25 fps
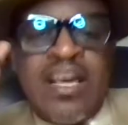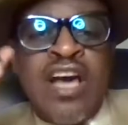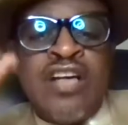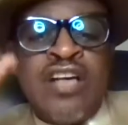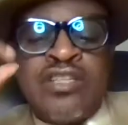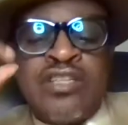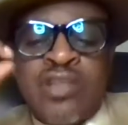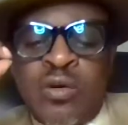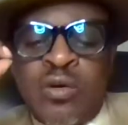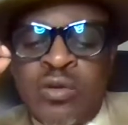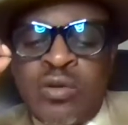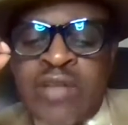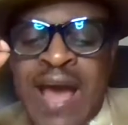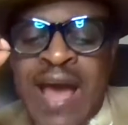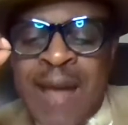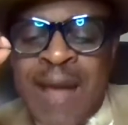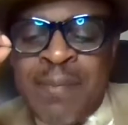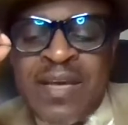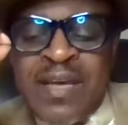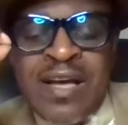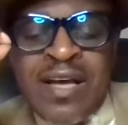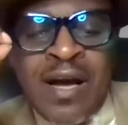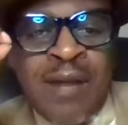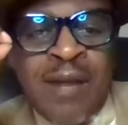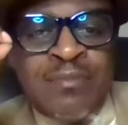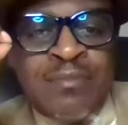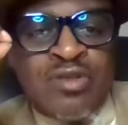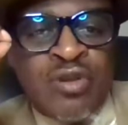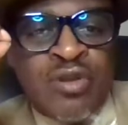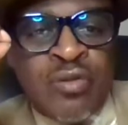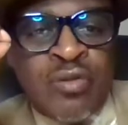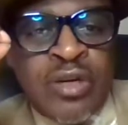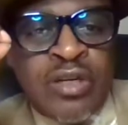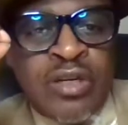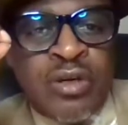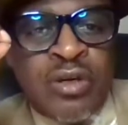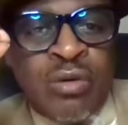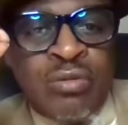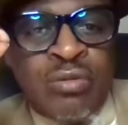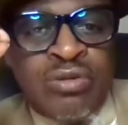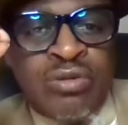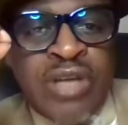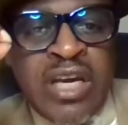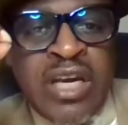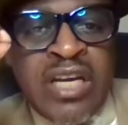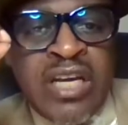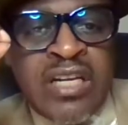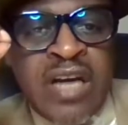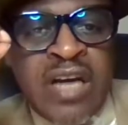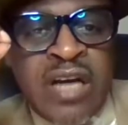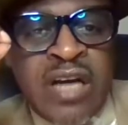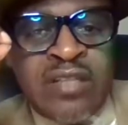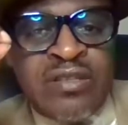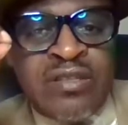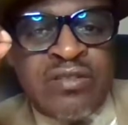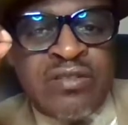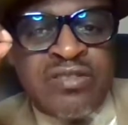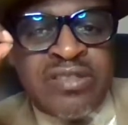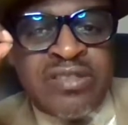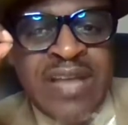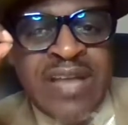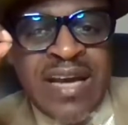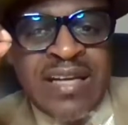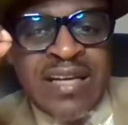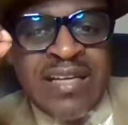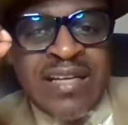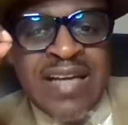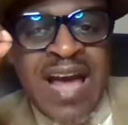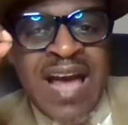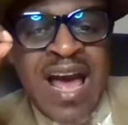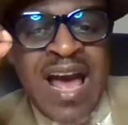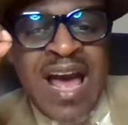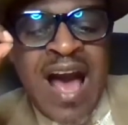So that becomes critical in understanding